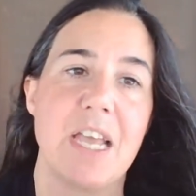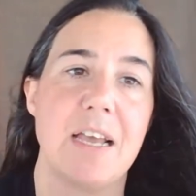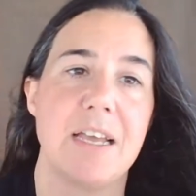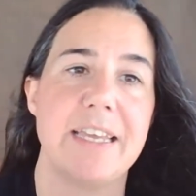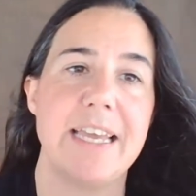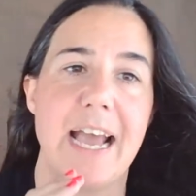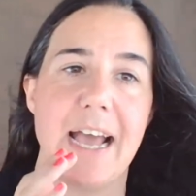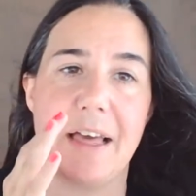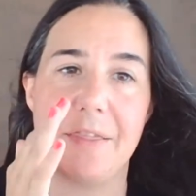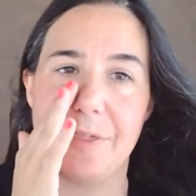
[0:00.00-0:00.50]

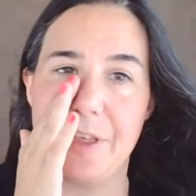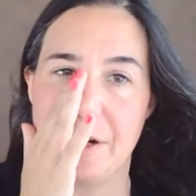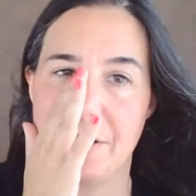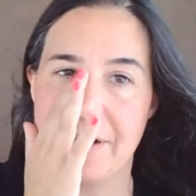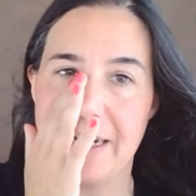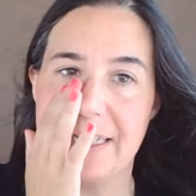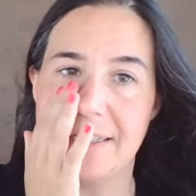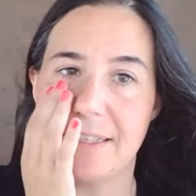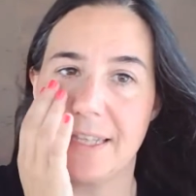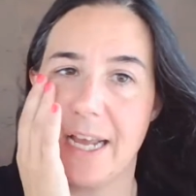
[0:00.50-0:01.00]
Yeah, there
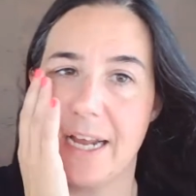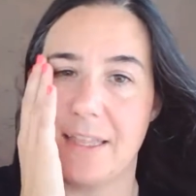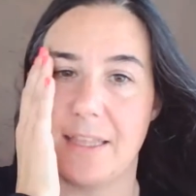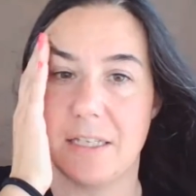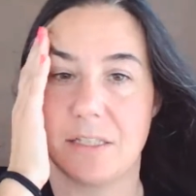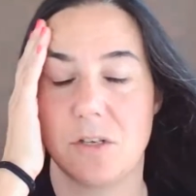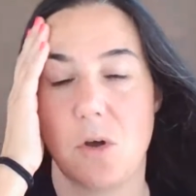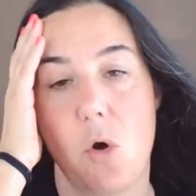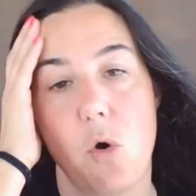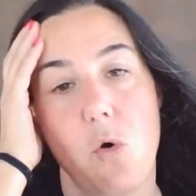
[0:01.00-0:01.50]
is like
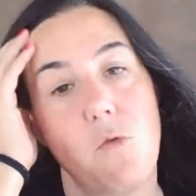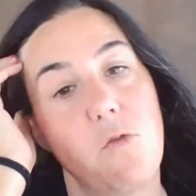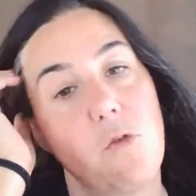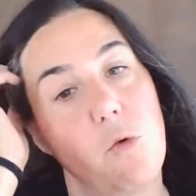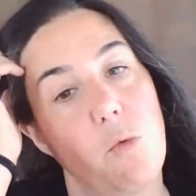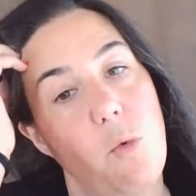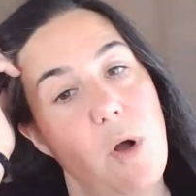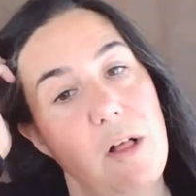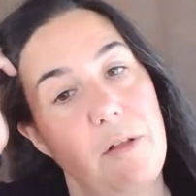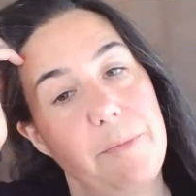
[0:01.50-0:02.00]
this
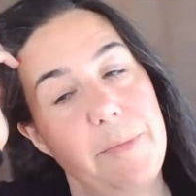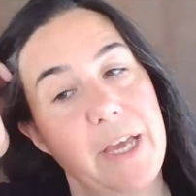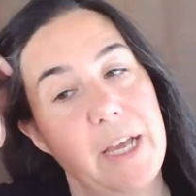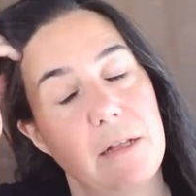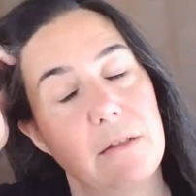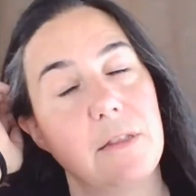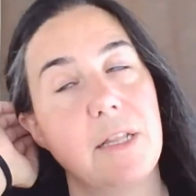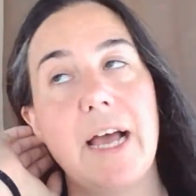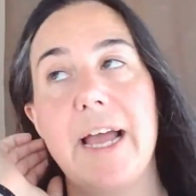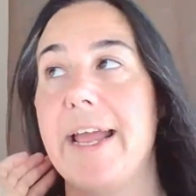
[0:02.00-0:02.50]

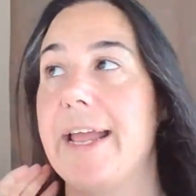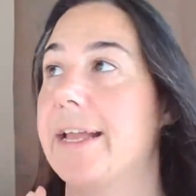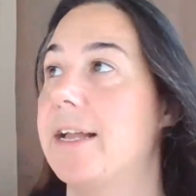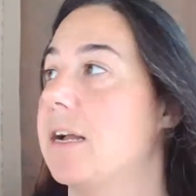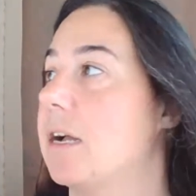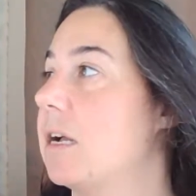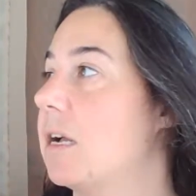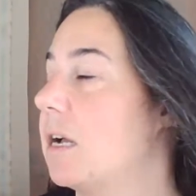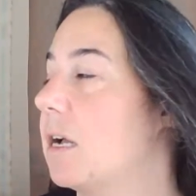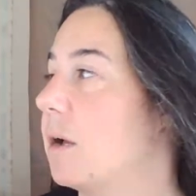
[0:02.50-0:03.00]
overwhelming like
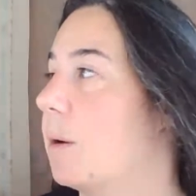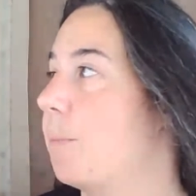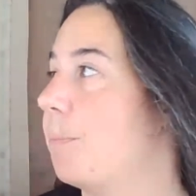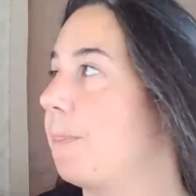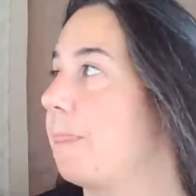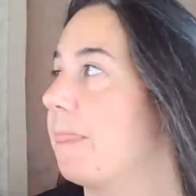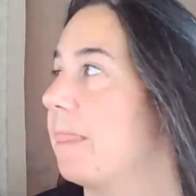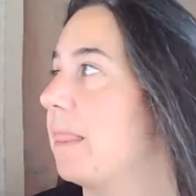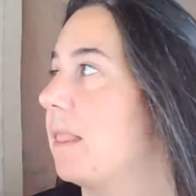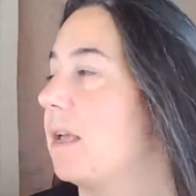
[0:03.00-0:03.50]

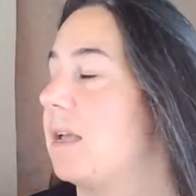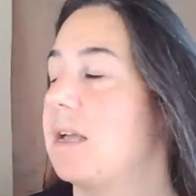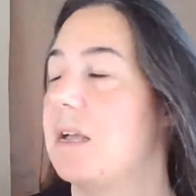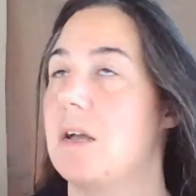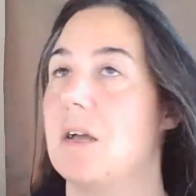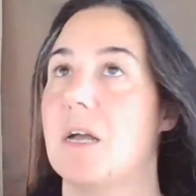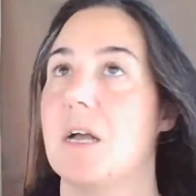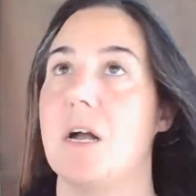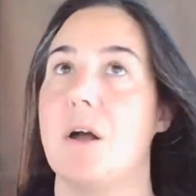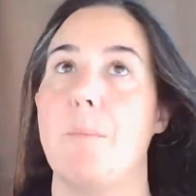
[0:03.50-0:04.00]

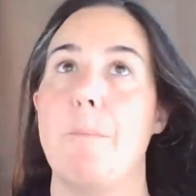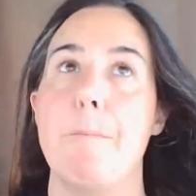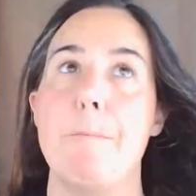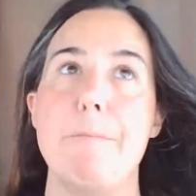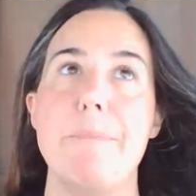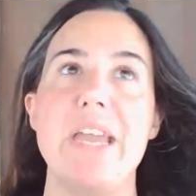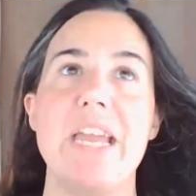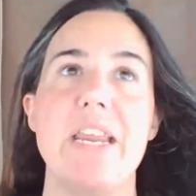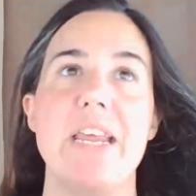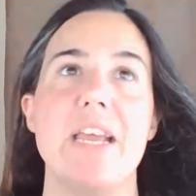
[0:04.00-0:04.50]

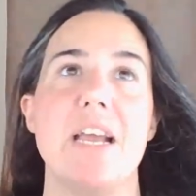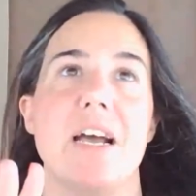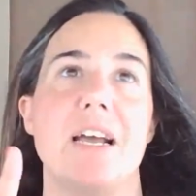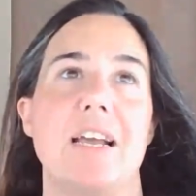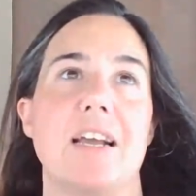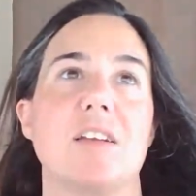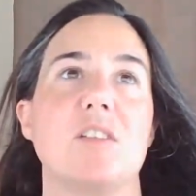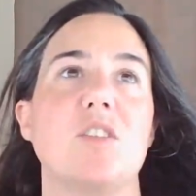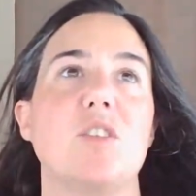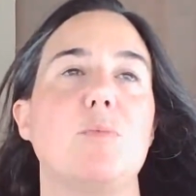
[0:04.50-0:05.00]
media
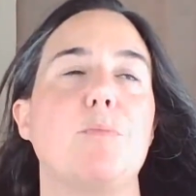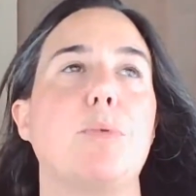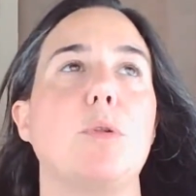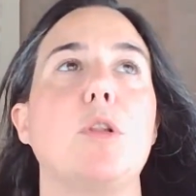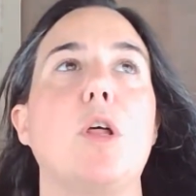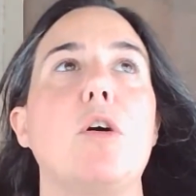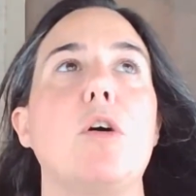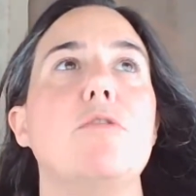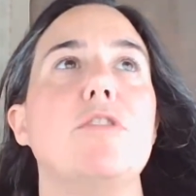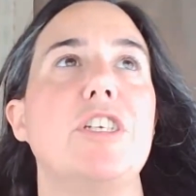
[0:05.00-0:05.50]

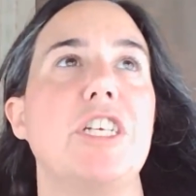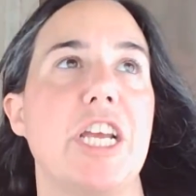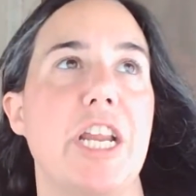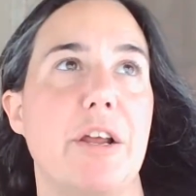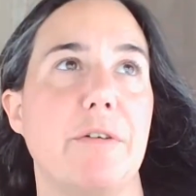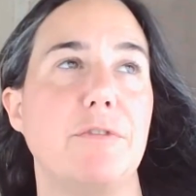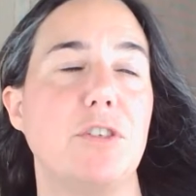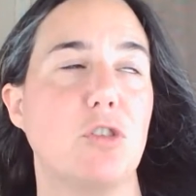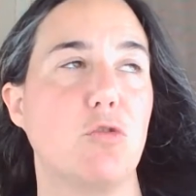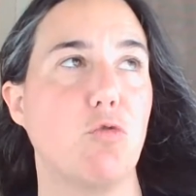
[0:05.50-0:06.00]
explosion
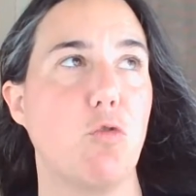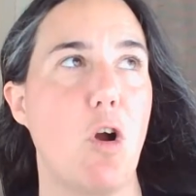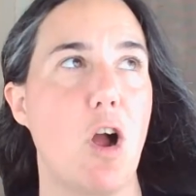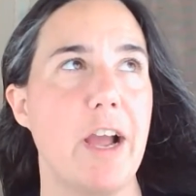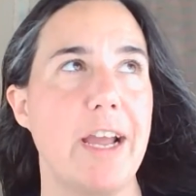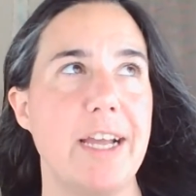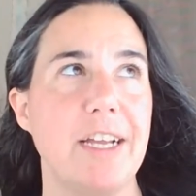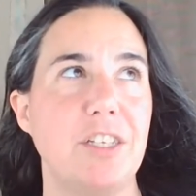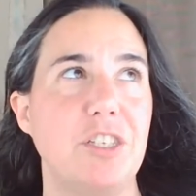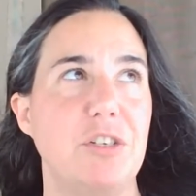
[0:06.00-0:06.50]
of
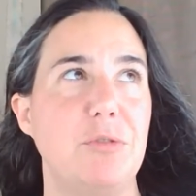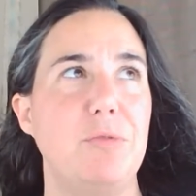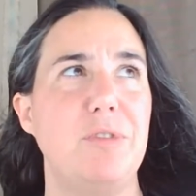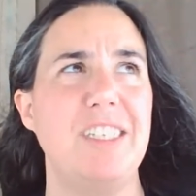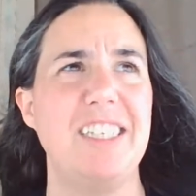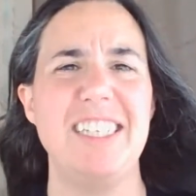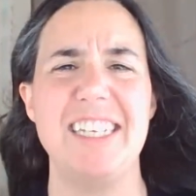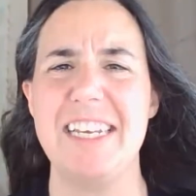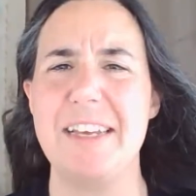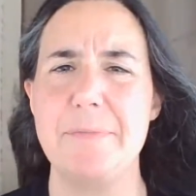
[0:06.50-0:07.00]
trying to
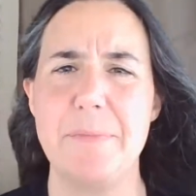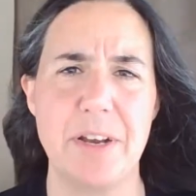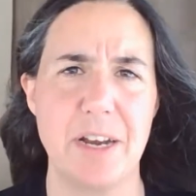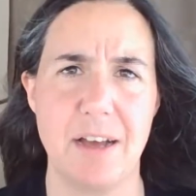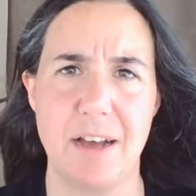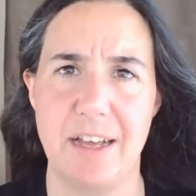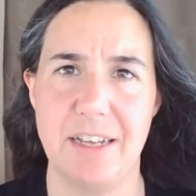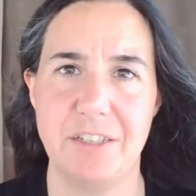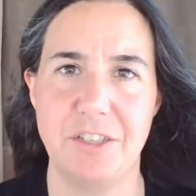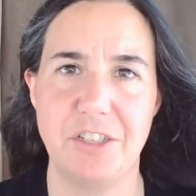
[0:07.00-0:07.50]

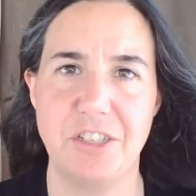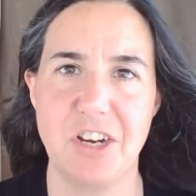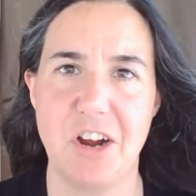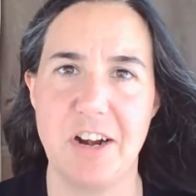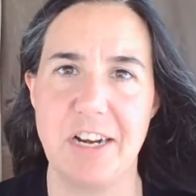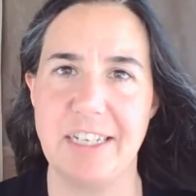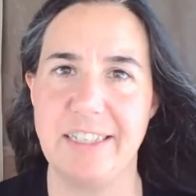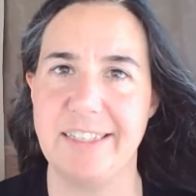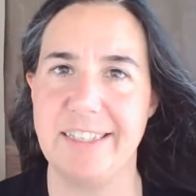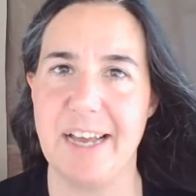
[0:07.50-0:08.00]
demonize
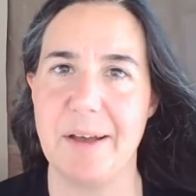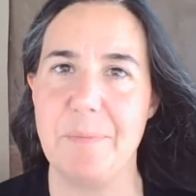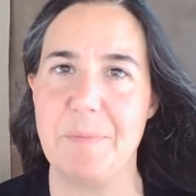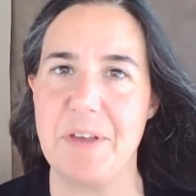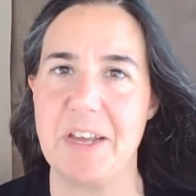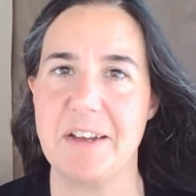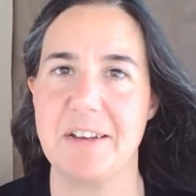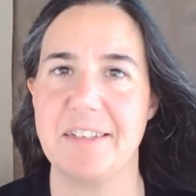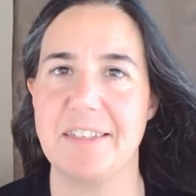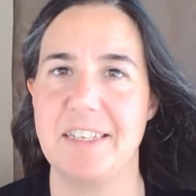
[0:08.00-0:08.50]
Johnny Depp
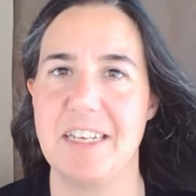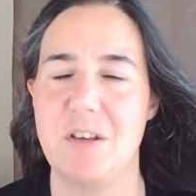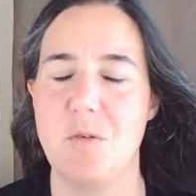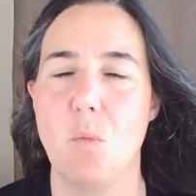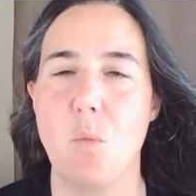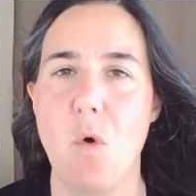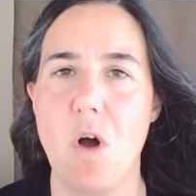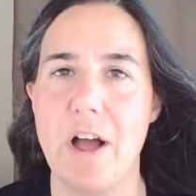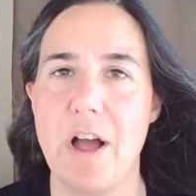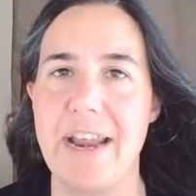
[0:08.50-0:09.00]
because he
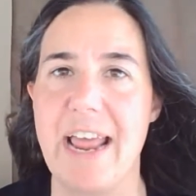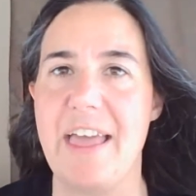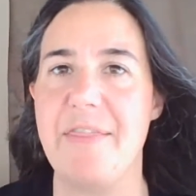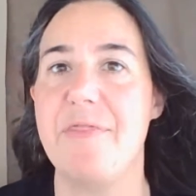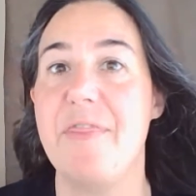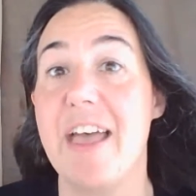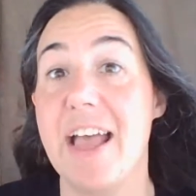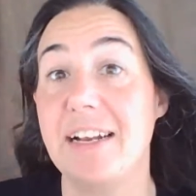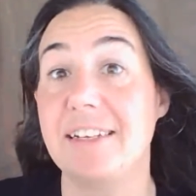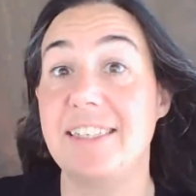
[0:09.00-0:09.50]
won,
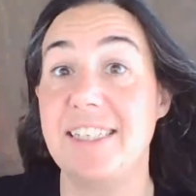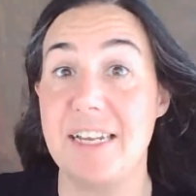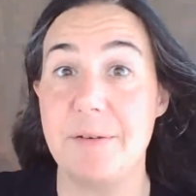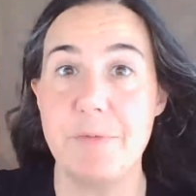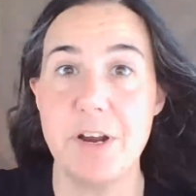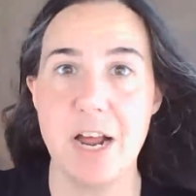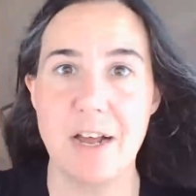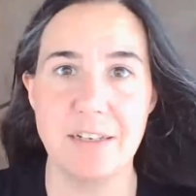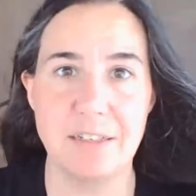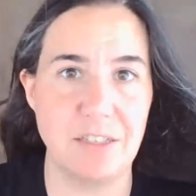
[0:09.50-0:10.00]
and then
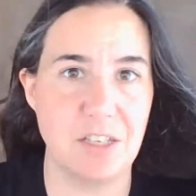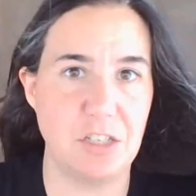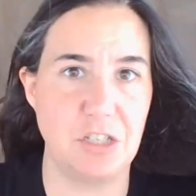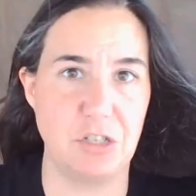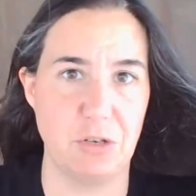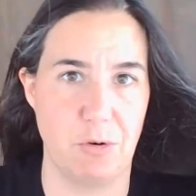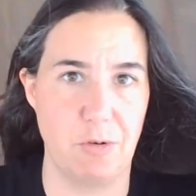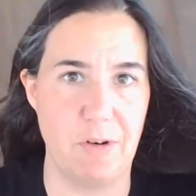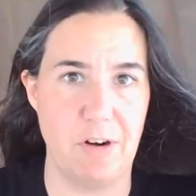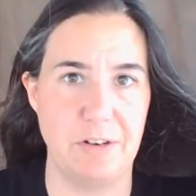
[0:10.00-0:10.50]
demonize the
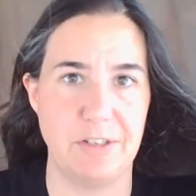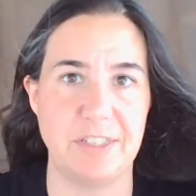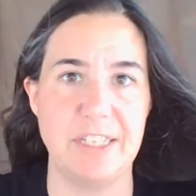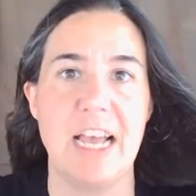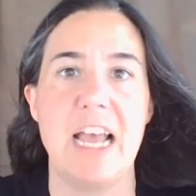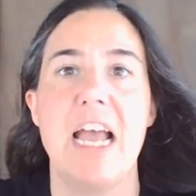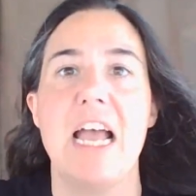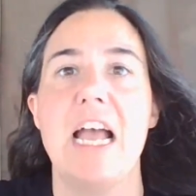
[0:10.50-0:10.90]
jurors.